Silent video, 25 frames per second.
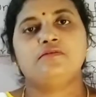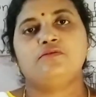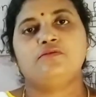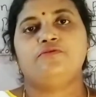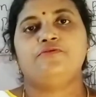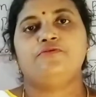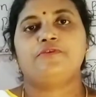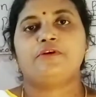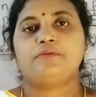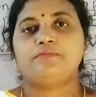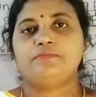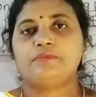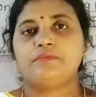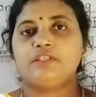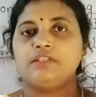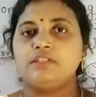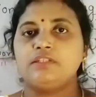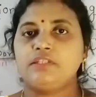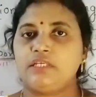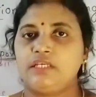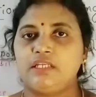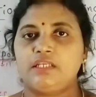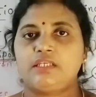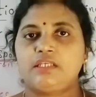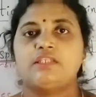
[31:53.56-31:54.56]
so from
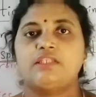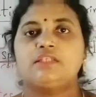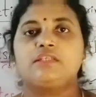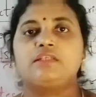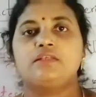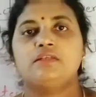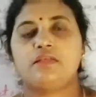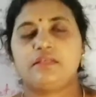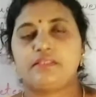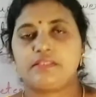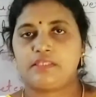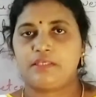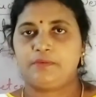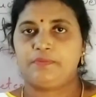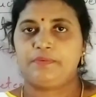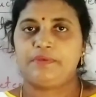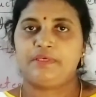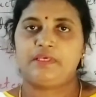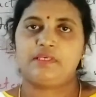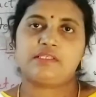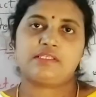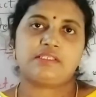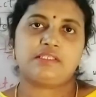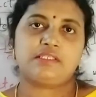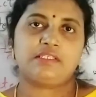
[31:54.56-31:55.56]
the NEET,
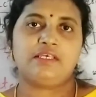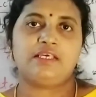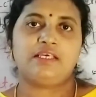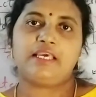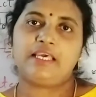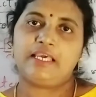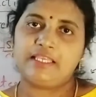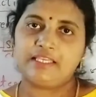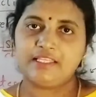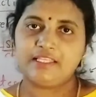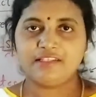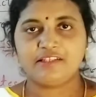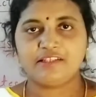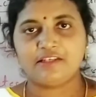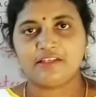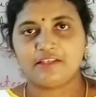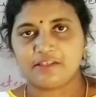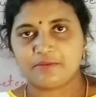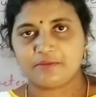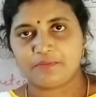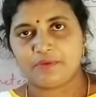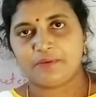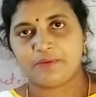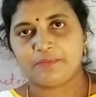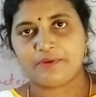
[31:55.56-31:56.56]
CBSE,
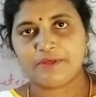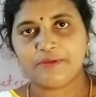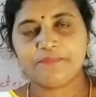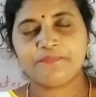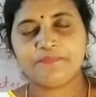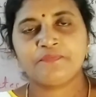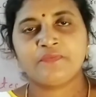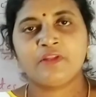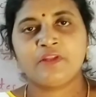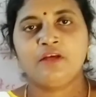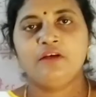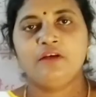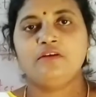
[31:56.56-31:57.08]
anything it may be.